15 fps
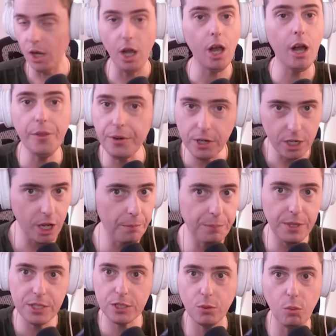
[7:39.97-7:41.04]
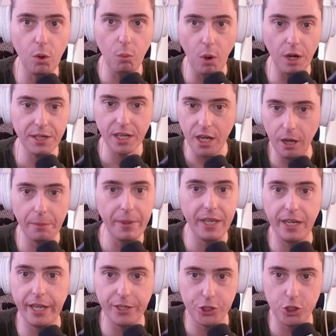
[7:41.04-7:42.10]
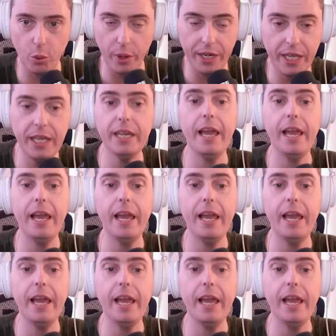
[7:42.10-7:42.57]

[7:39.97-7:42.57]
other companies will want to come in and join in.